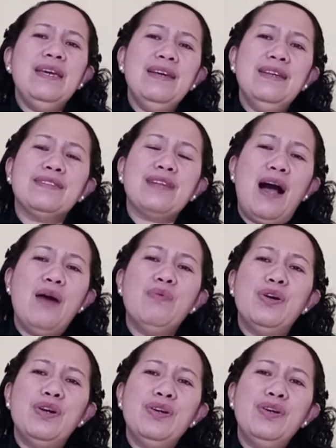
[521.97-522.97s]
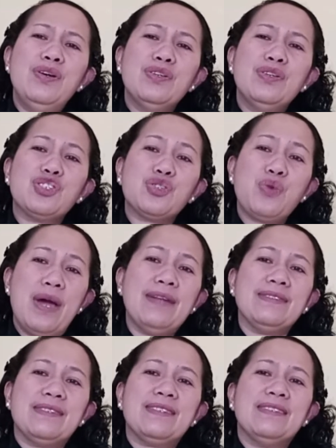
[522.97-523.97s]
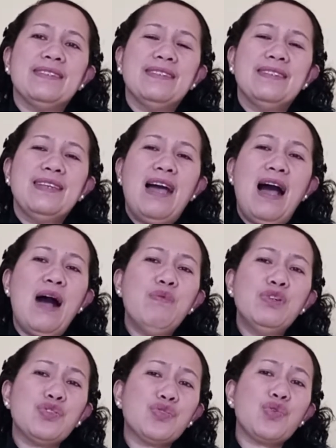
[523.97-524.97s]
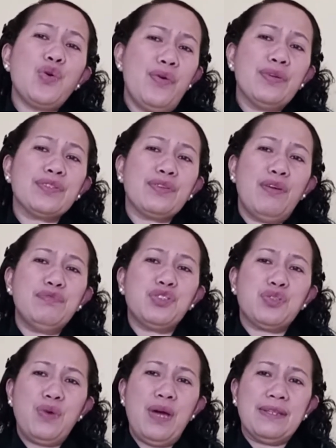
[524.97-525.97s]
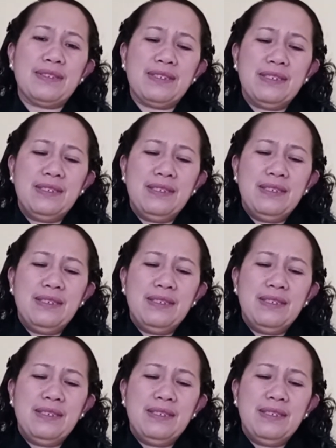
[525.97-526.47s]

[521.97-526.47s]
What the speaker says: he is our strength, our source of strength.